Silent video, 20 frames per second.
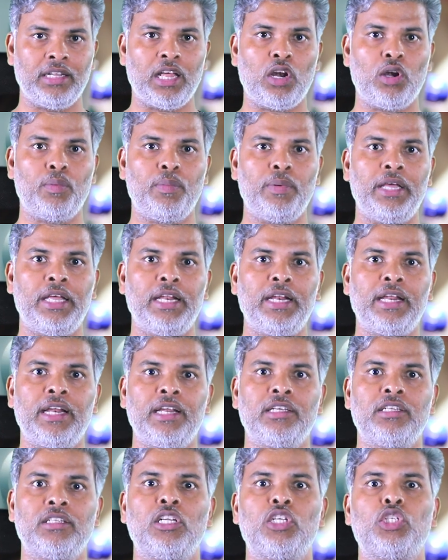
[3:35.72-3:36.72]
there will be
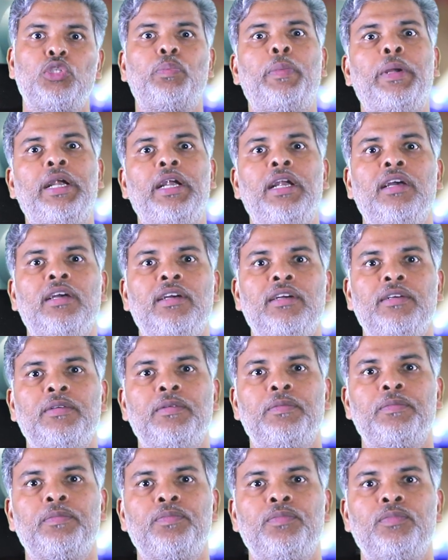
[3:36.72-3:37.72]
increase in the speed.
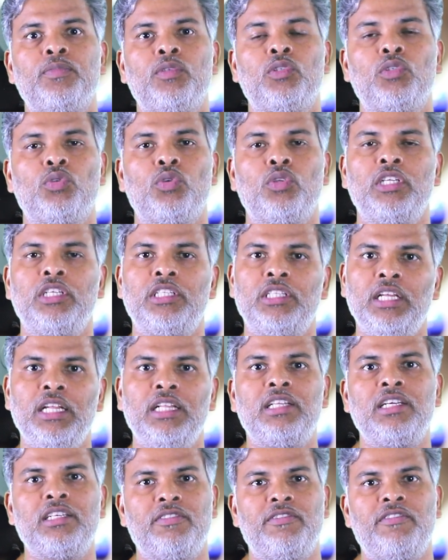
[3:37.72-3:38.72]
So these
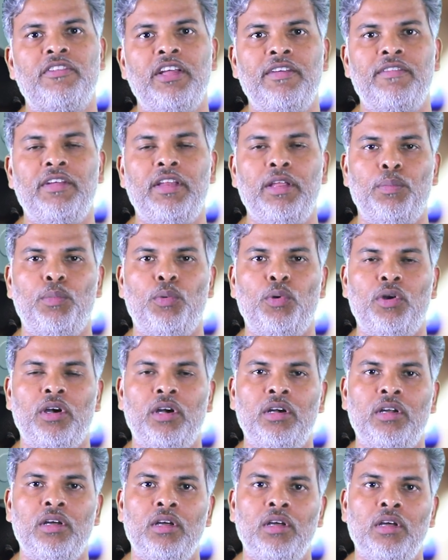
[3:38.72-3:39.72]
three things are very, very
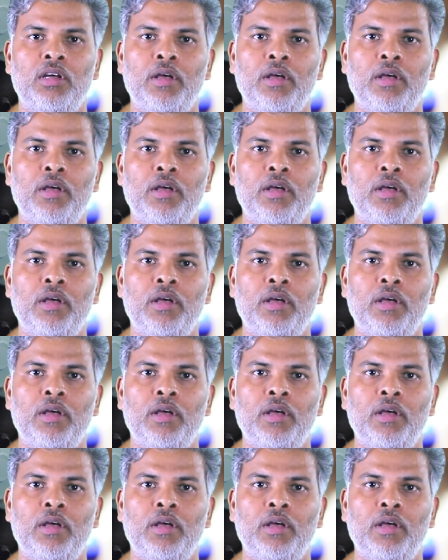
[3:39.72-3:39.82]
important: